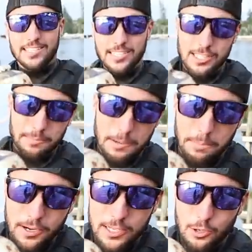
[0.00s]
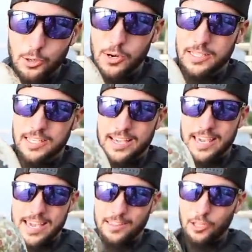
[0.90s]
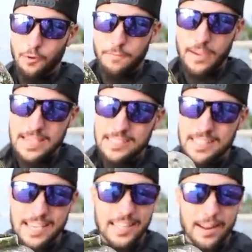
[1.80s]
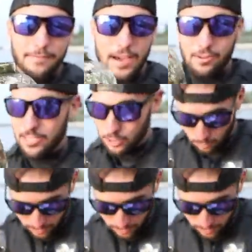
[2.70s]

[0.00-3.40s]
This is something pretty cool. It's like a little vase thing that I found. It's